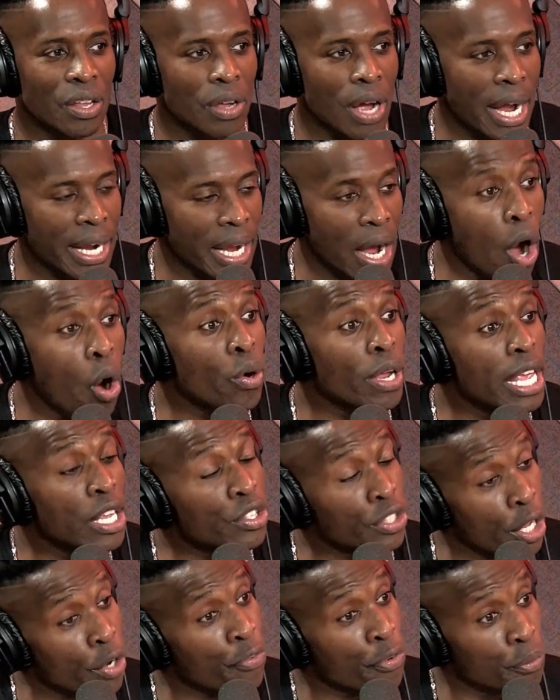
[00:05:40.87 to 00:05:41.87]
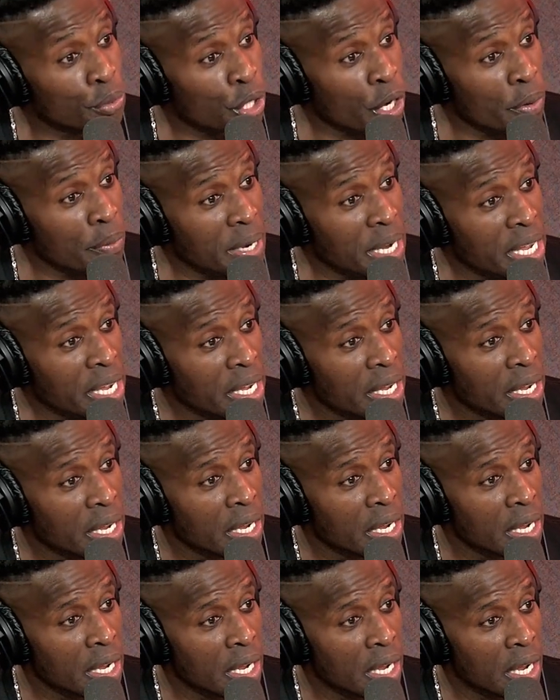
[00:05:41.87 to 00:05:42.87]
I oh, he's they're from Germany. They're
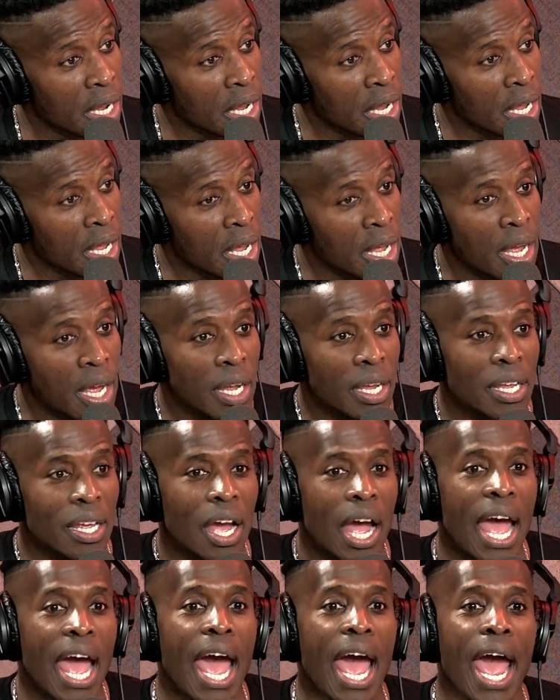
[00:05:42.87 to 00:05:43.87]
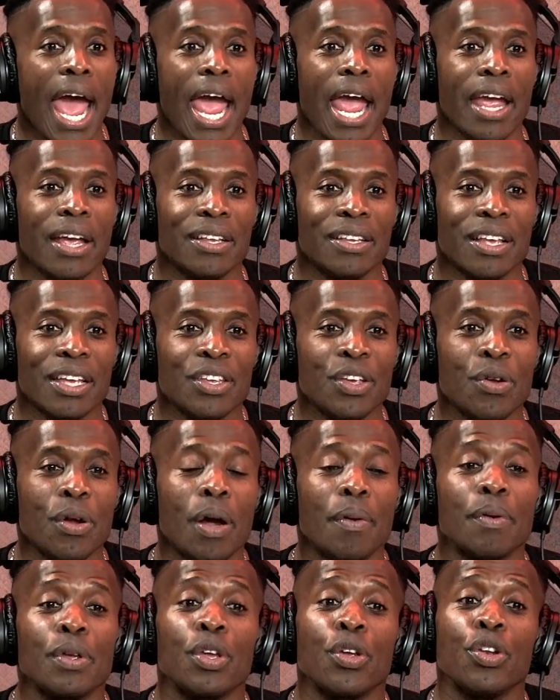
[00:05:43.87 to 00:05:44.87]
from Germany. Hey, you
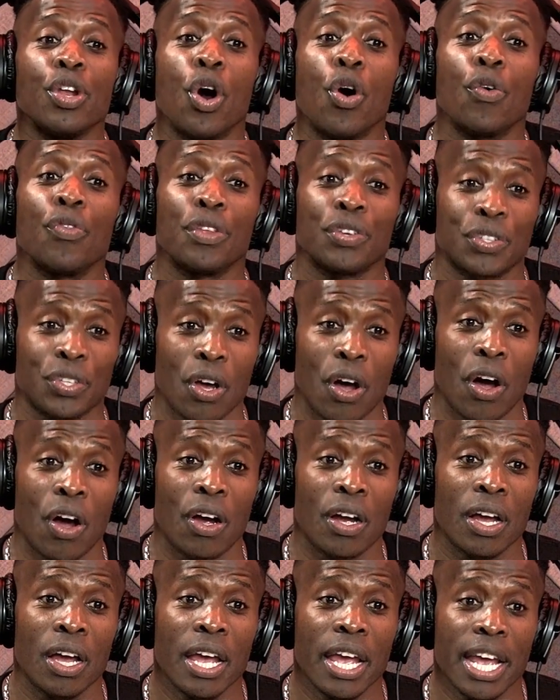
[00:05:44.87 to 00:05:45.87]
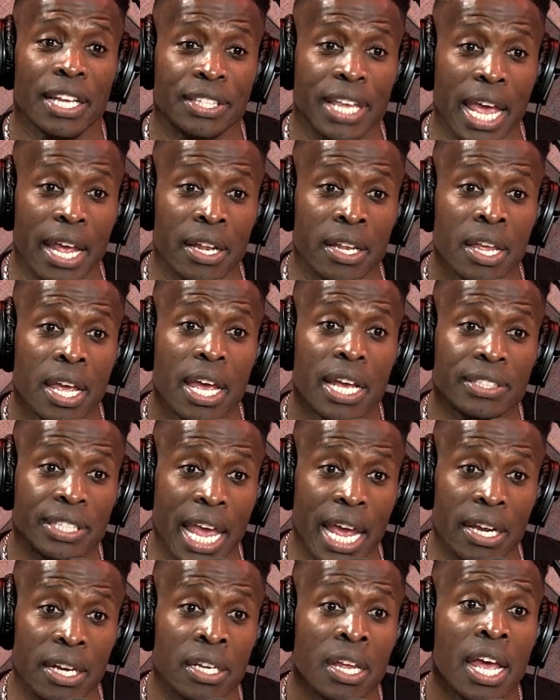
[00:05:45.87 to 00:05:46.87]
know, you know the song. It's getting, it's
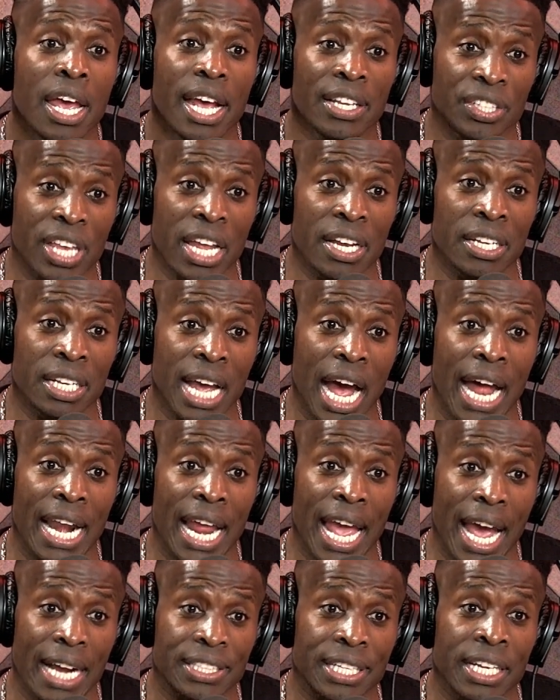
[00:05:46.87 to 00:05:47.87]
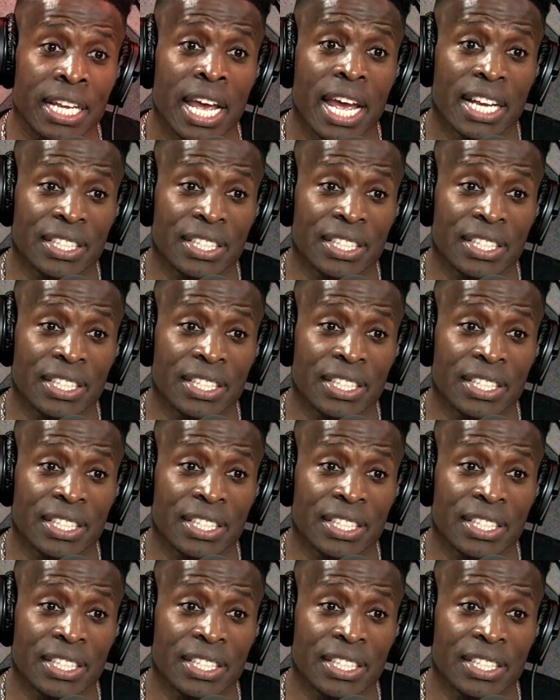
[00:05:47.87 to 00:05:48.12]
getting, it's getting kind of hectic. Snap.